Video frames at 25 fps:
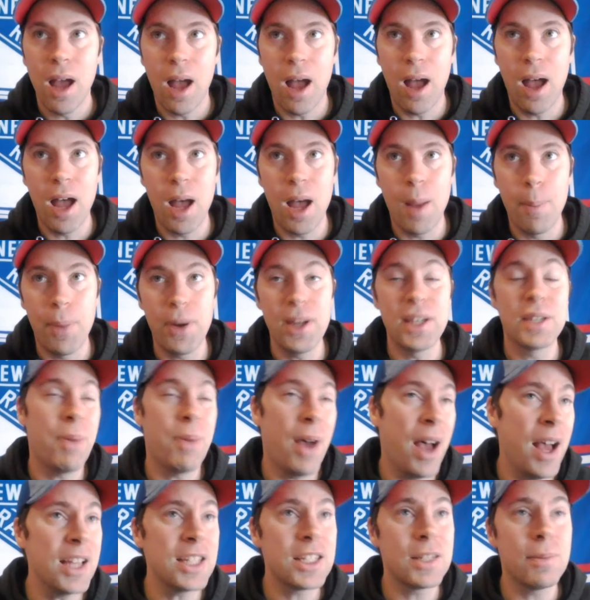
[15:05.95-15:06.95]
But it's
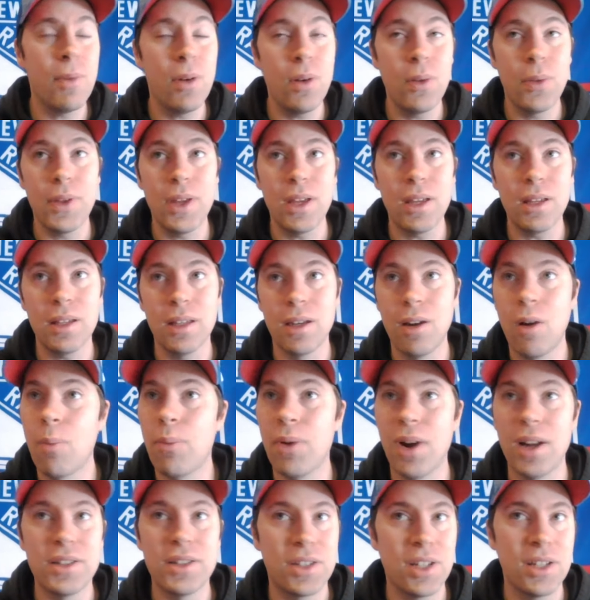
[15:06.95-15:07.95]
possible that, you know,
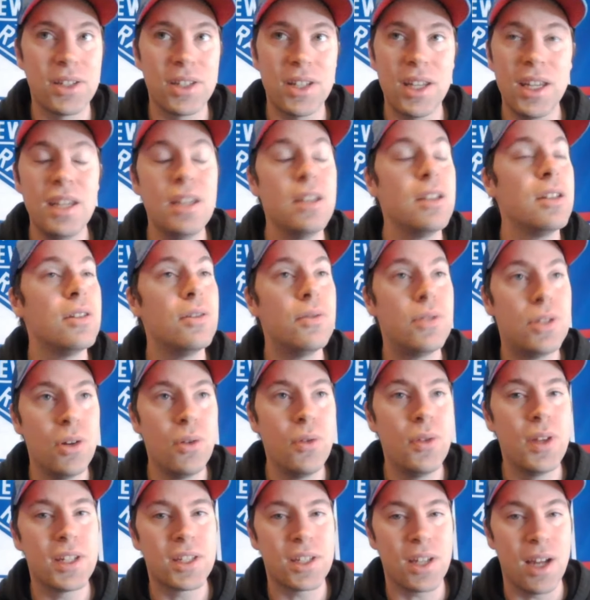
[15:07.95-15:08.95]
Brodzinski, you do
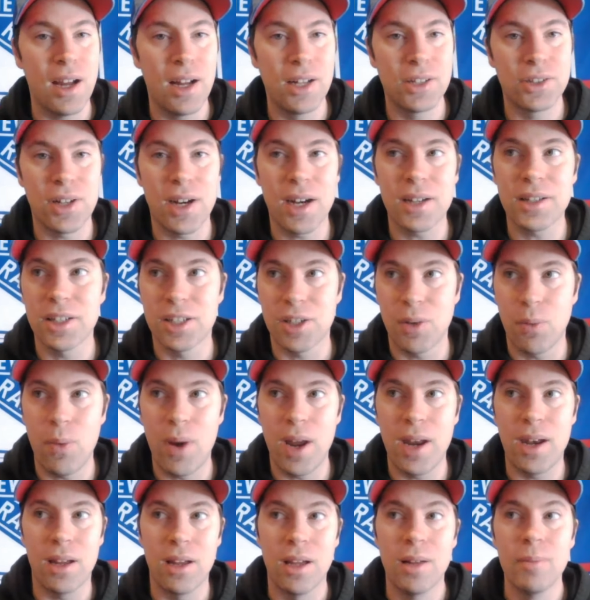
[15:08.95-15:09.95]
this contract as a
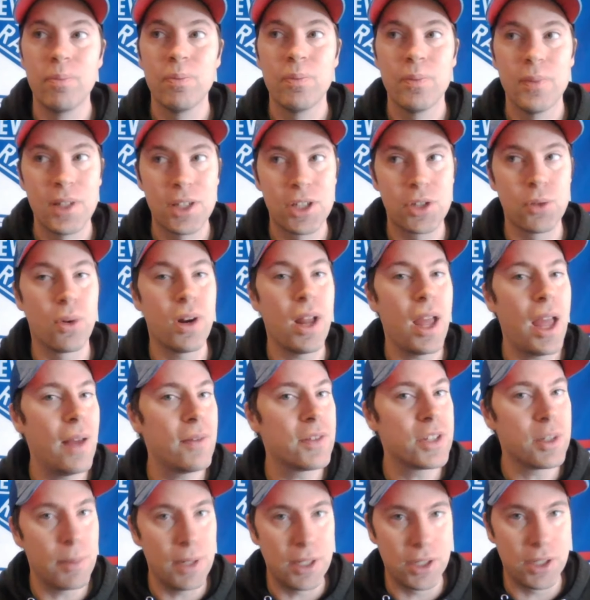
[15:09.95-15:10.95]
way to sort of
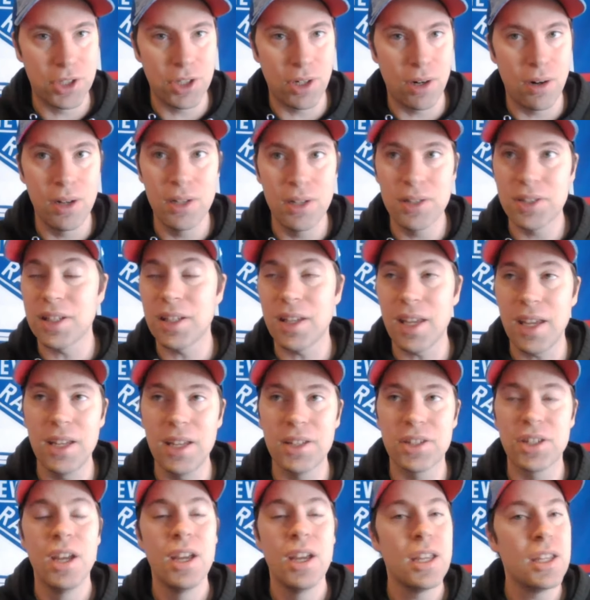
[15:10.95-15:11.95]
have some insurance in
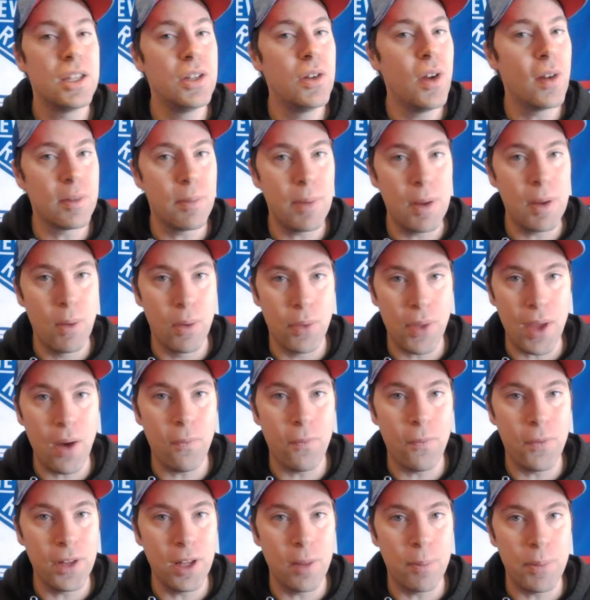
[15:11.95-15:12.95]
case you have to be
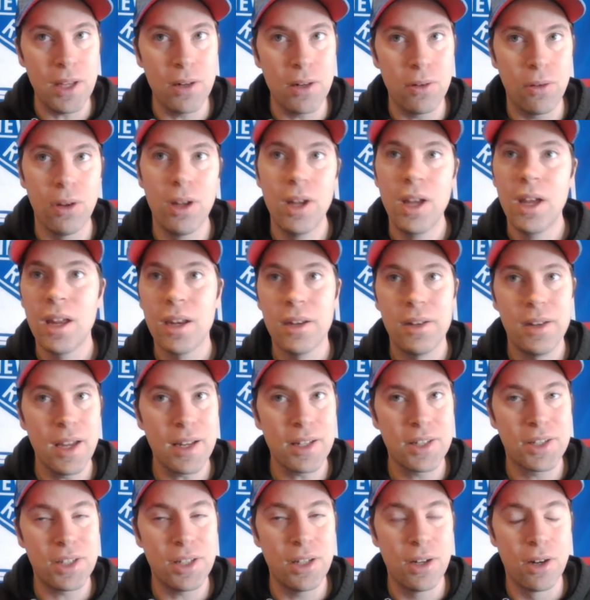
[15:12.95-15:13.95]
without Filip Hedl
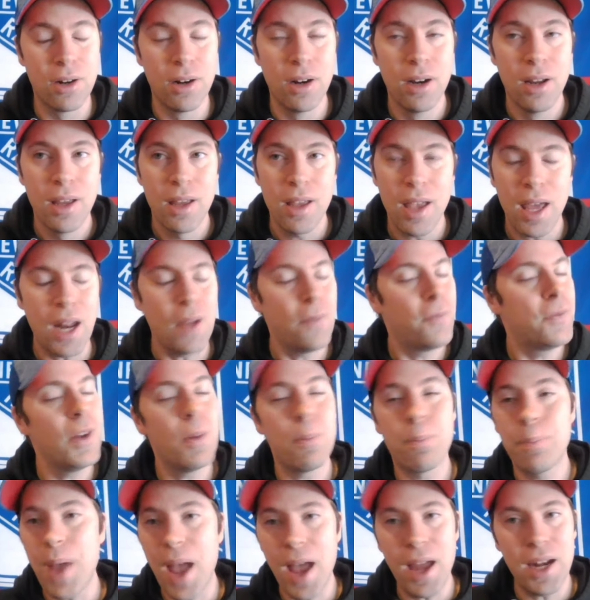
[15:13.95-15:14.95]
next year. And I feel
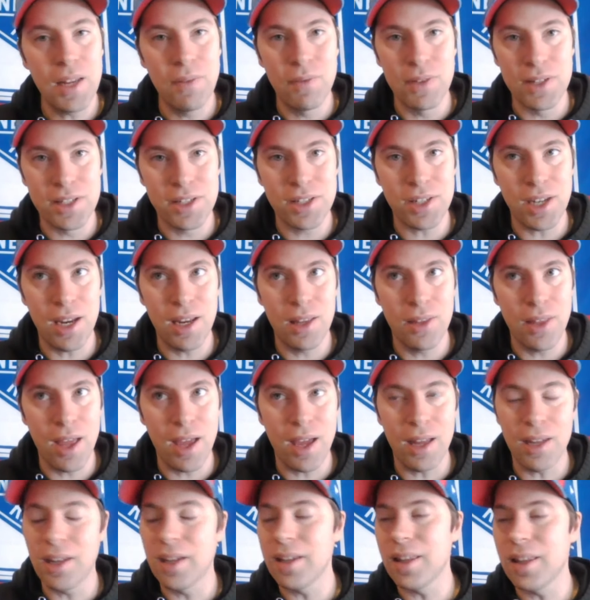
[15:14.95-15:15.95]
bad even saying
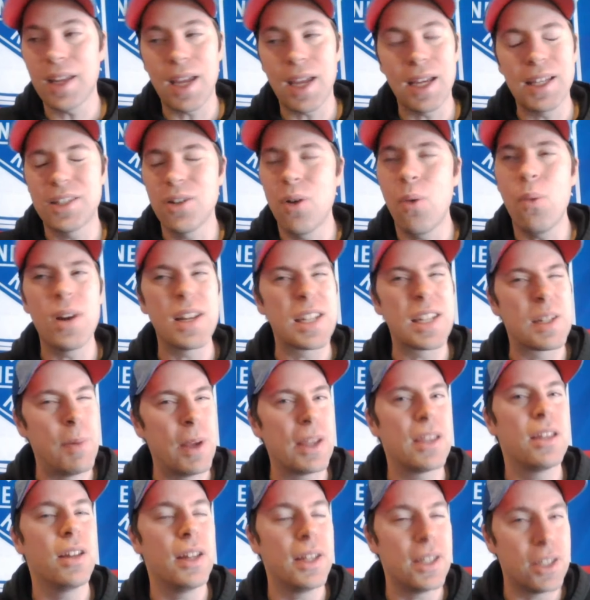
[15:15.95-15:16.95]
that. Like I don't want to
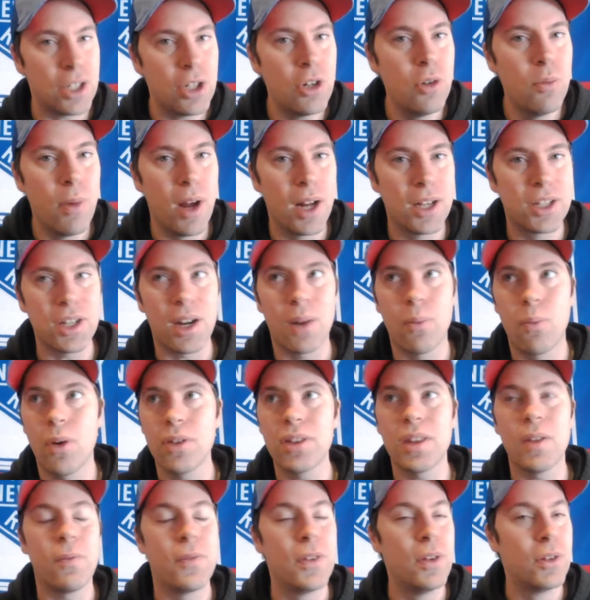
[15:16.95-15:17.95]
speculate too much on
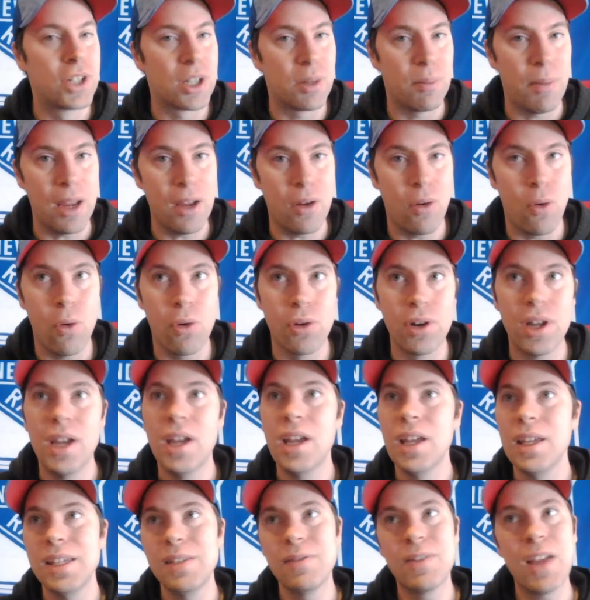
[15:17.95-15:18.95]
what the future might hold.
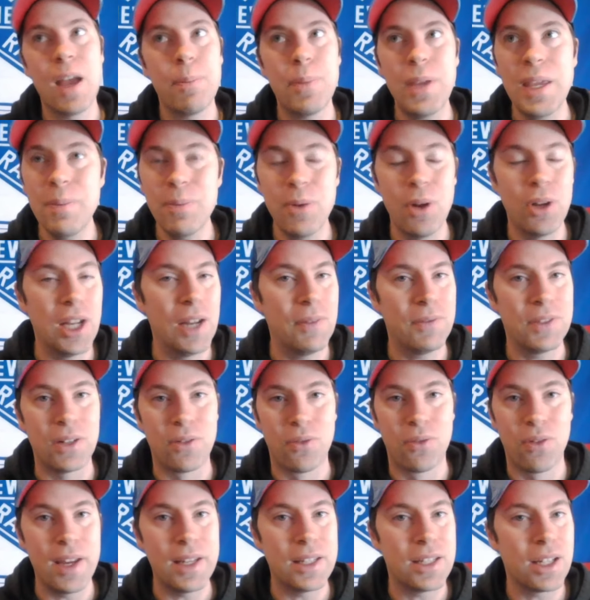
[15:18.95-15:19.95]
You've got people left
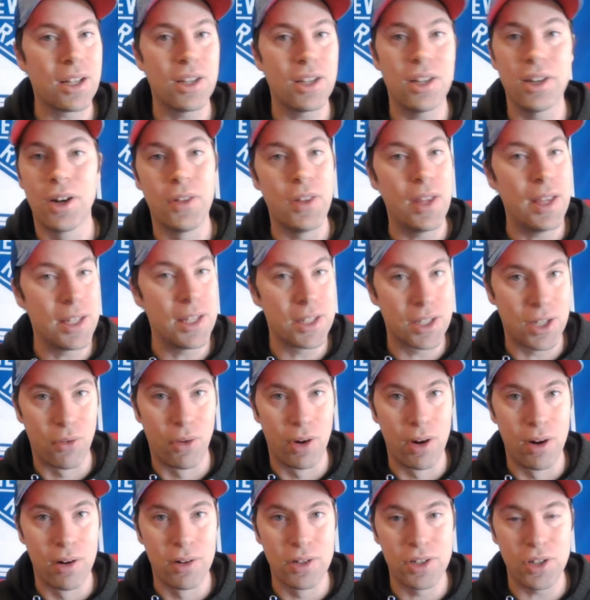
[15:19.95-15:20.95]
and right declaring that his
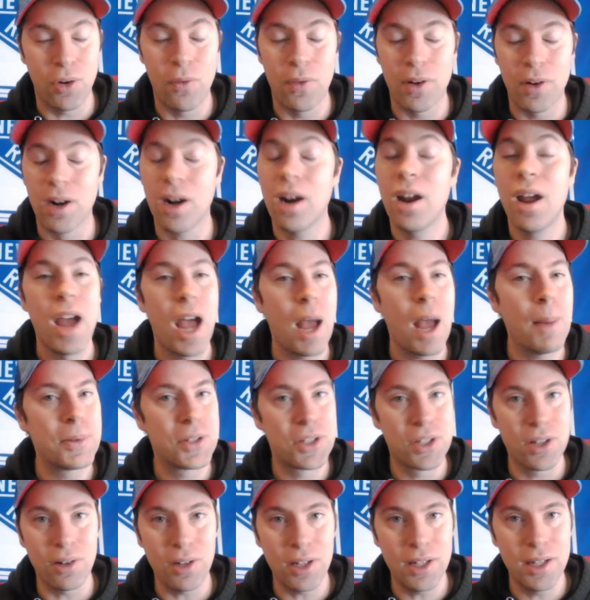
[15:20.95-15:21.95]
career is over. I'm
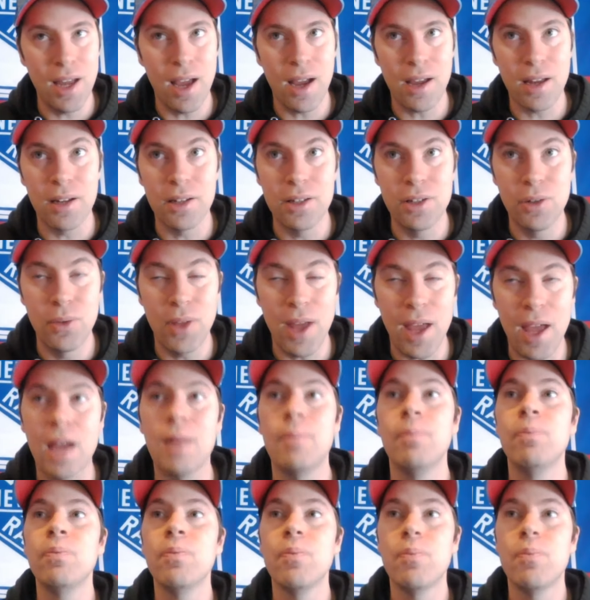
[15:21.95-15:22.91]
certainly not going to do that.